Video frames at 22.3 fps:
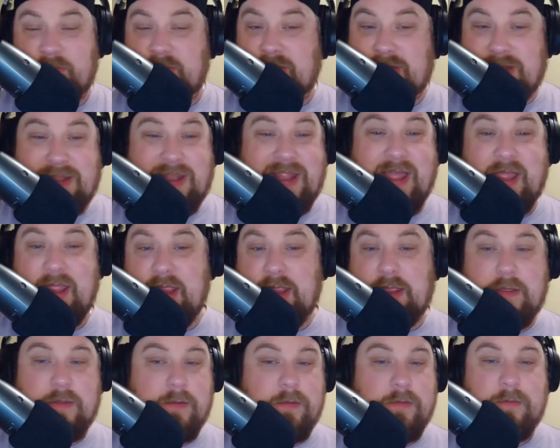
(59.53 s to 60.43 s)

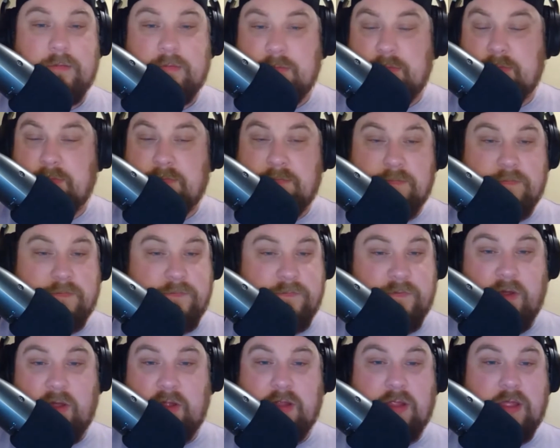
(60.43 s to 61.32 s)
like,
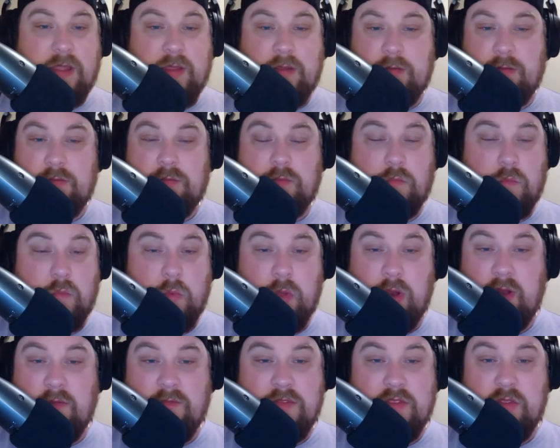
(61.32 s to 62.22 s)
follow,
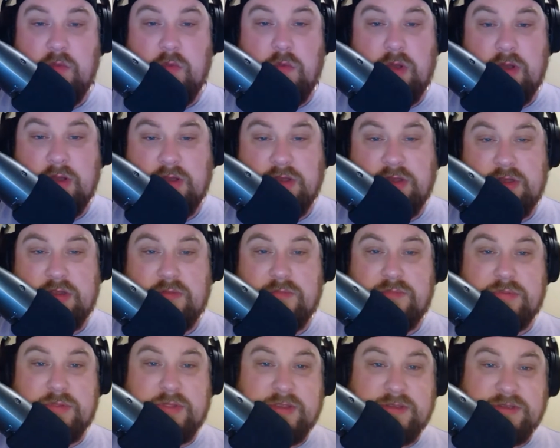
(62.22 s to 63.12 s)
whatever you want to do.
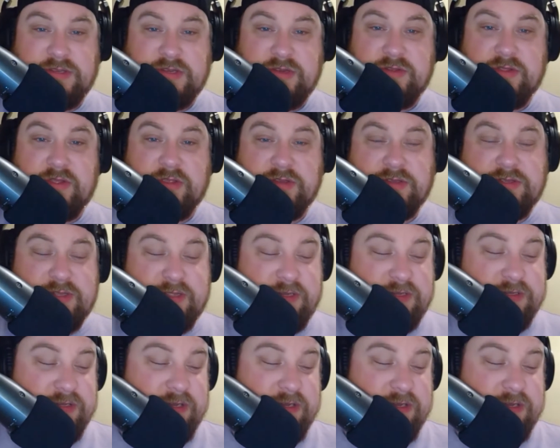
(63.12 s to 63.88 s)
Please do those things.